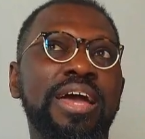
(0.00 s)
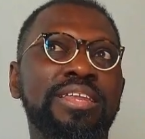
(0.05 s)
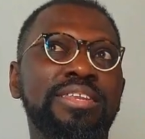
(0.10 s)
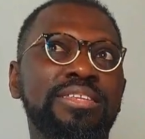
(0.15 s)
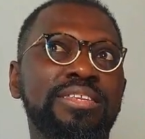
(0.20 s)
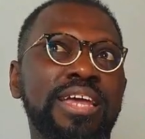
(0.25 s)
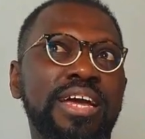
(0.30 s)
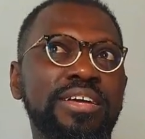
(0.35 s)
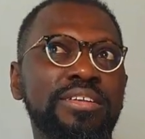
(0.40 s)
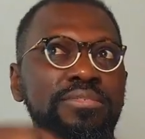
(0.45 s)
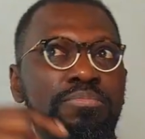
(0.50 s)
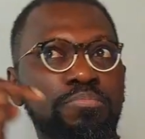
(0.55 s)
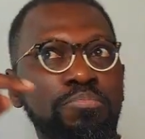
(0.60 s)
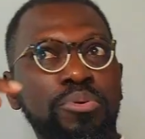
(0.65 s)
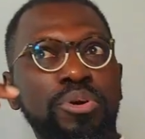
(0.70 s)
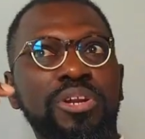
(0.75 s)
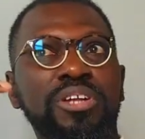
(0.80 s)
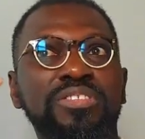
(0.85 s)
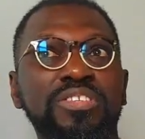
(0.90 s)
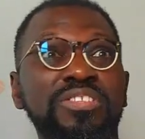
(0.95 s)
And
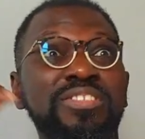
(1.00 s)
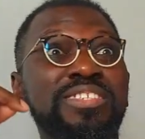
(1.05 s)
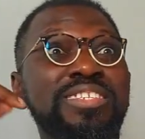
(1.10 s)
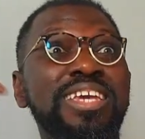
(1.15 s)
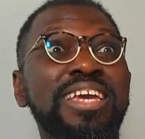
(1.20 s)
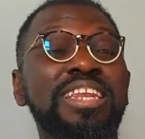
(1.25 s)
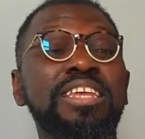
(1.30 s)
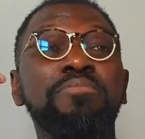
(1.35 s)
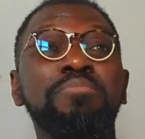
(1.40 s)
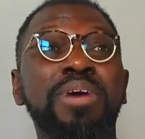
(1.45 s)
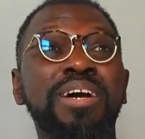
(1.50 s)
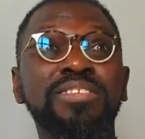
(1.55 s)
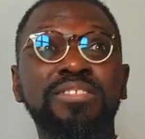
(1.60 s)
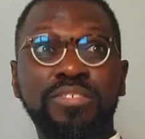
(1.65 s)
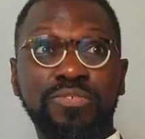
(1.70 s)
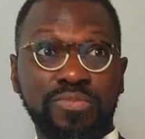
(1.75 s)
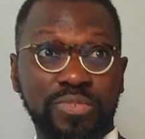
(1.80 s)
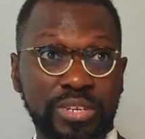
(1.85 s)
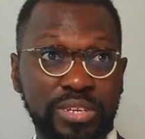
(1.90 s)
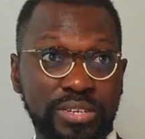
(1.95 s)
that product is scaling
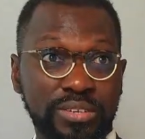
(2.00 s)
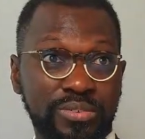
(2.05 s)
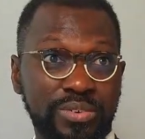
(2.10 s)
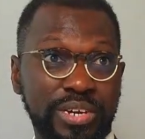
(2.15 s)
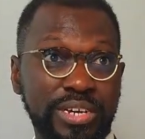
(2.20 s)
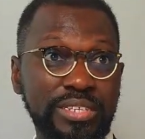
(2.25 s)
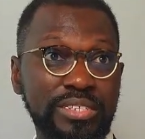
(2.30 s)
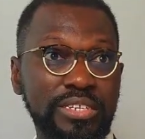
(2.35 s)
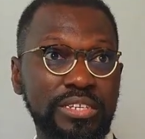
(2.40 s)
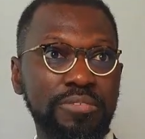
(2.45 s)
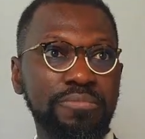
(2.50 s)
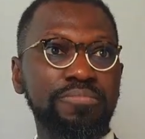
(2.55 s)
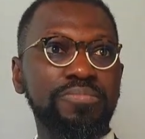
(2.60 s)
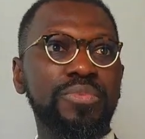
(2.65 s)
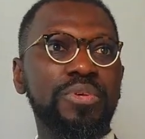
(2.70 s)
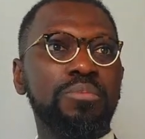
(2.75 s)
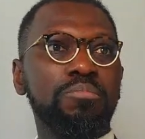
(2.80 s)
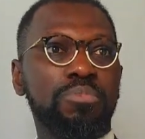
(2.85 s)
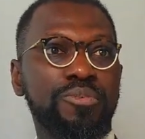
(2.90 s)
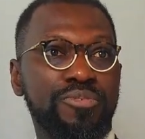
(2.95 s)
massively, right?
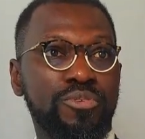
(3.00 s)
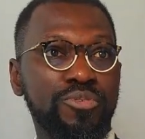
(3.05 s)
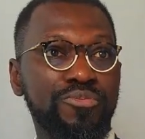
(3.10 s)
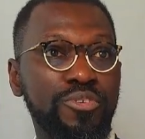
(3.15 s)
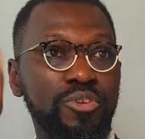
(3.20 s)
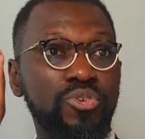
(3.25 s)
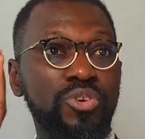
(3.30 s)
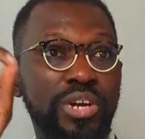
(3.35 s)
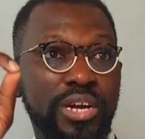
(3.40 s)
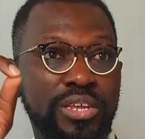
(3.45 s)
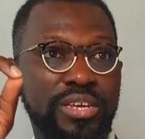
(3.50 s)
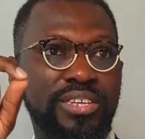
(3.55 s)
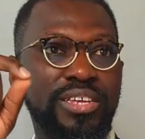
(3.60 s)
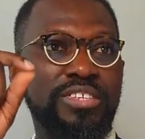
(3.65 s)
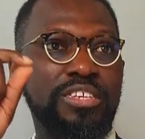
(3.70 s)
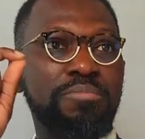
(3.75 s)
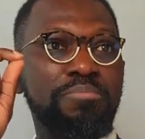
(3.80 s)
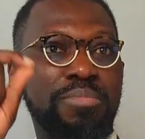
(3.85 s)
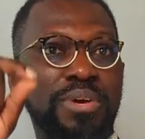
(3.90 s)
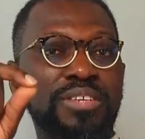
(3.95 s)
But if you look at
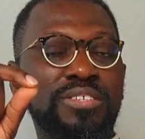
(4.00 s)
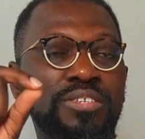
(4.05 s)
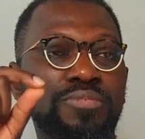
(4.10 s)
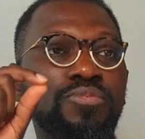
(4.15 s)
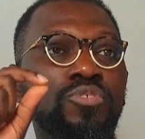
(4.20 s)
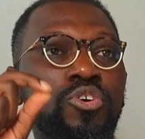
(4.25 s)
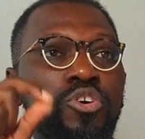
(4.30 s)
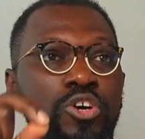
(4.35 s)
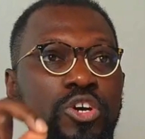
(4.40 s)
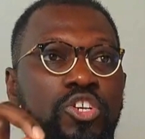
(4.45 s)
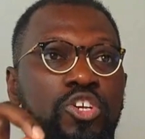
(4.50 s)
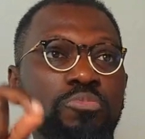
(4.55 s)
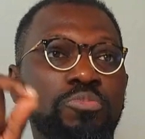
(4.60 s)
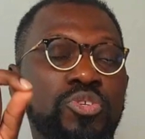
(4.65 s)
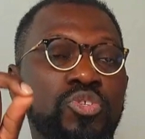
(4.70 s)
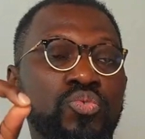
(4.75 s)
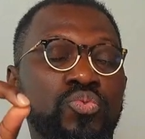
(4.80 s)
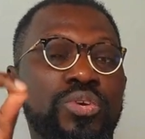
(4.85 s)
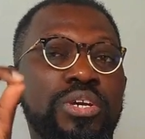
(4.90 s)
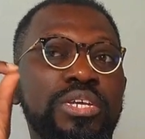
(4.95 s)
it, there's a massive
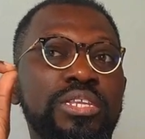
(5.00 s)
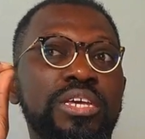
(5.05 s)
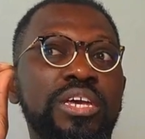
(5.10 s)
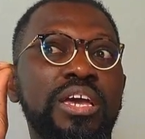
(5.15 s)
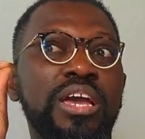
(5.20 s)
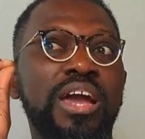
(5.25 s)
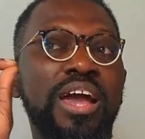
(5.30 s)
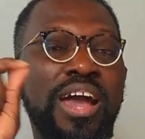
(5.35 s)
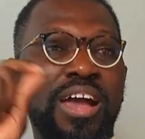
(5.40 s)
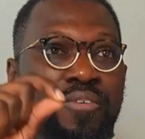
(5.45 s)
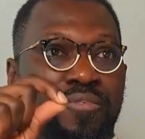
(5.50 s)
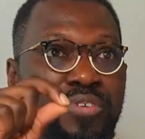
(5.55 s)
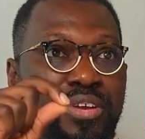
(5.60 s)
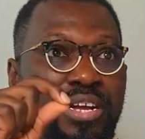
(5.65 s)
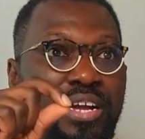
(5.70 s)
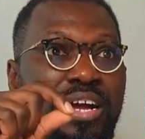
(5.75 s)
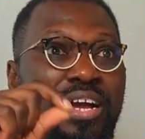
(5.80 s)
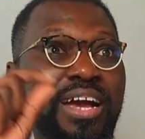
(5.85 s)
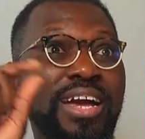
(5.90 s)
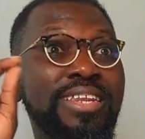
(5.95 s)
corridor between
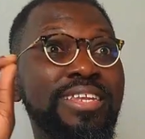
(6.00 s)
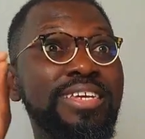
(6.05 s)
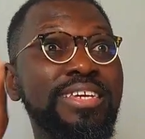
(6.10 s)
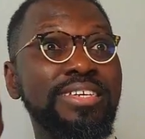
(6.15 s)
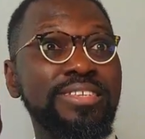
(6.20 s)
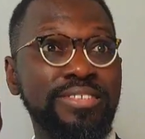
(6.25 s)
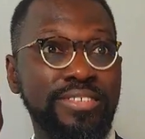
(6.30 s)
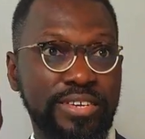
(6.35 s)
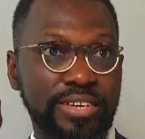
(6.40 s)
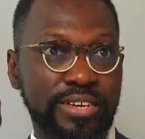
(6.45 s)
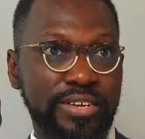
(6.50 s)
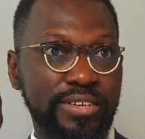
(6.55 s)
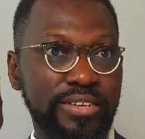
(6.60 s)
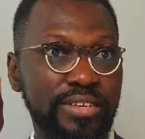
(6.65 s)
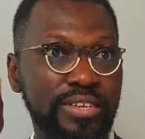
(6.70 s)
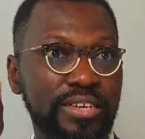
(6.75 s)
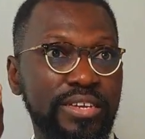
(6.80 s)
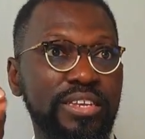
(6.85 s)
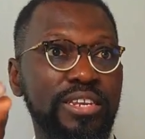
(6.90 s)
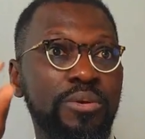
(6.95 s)
Africa and India
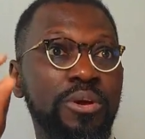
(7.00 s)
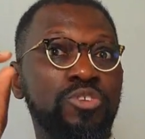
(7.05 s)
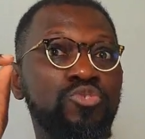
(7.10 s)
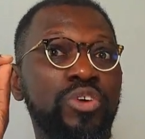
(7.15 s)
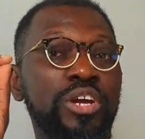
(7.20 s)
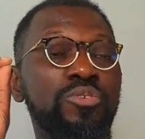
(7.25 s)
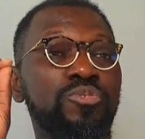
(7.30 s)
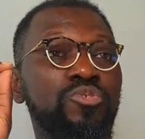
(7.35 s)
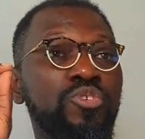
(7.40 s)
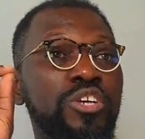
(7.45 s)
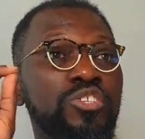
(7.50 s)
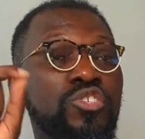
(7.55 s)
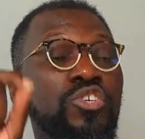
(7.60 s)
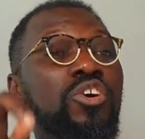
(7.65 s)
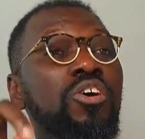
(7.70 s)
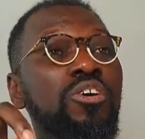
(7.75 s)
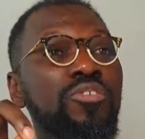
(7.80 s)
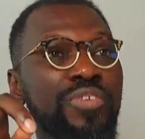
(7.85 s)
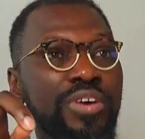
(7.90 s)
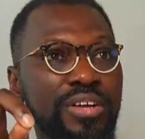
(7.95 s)
we're trying
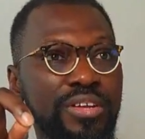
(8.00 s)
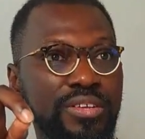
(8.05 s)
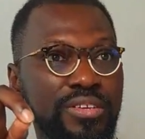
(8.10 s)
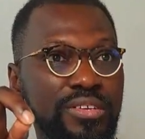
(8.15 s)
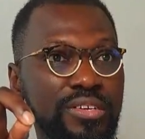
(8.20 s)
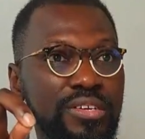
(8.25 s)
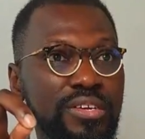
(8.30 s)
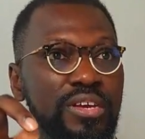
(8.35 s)
to cover.